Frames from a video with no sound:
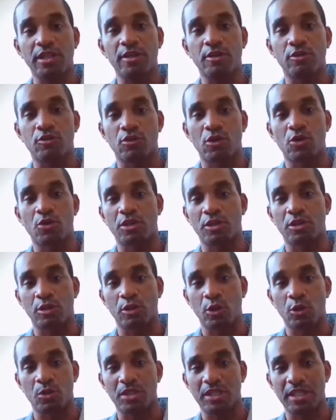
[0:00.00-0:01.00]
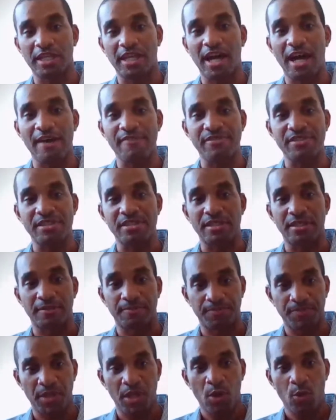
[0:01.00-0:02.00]
that is locally grown and
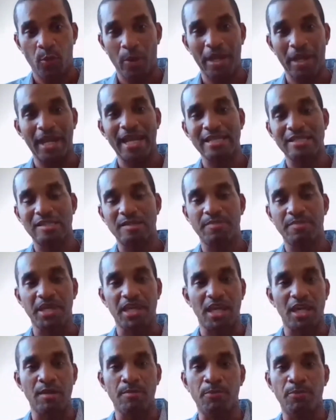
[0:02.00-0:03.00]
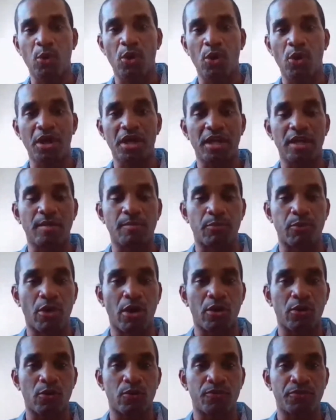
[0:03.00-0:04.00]
locally harvested. When it has to be
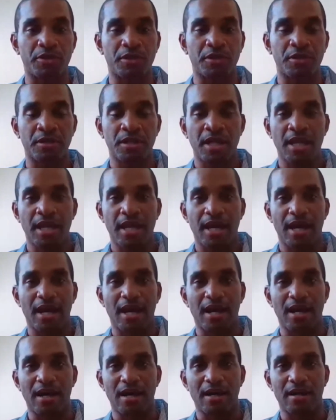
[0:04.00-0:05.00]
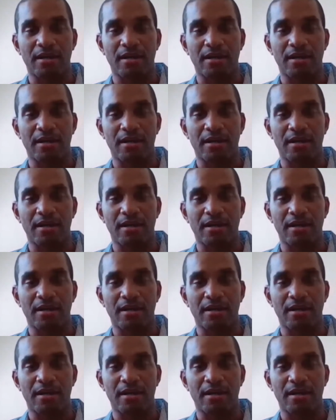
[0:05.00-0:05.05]
imported and brought over,